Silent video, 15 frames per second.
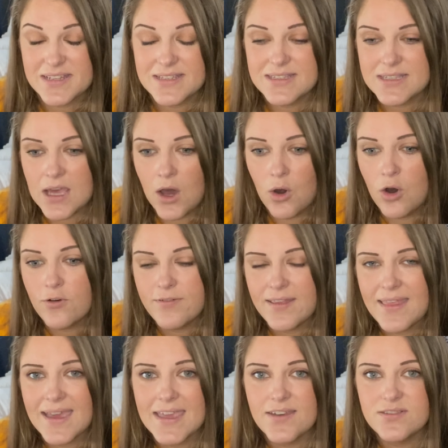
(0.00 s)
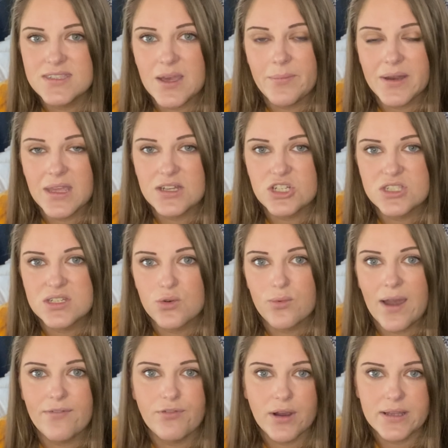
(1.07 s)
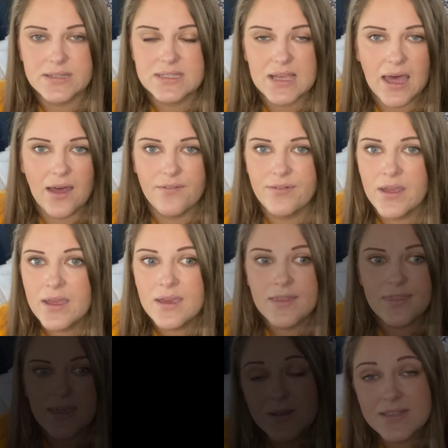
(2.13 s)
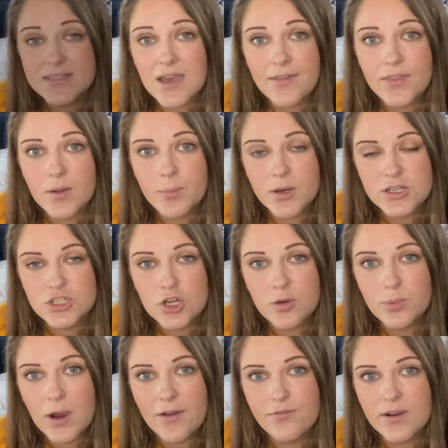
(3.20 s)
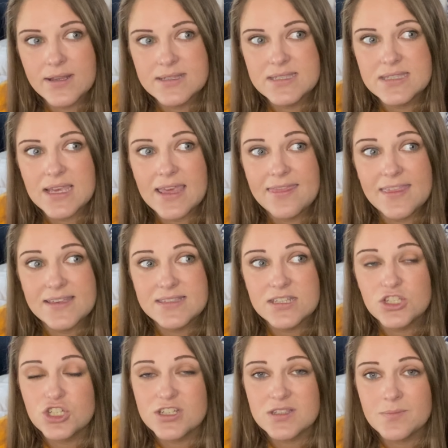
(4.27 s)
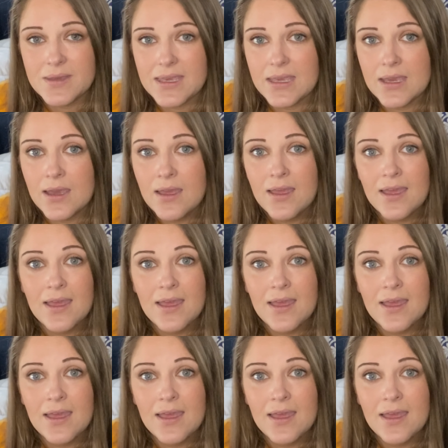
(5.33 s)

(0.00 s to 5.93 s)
So hopefully that gives somebody just a reference of everybody's got their personal preference. This is just me.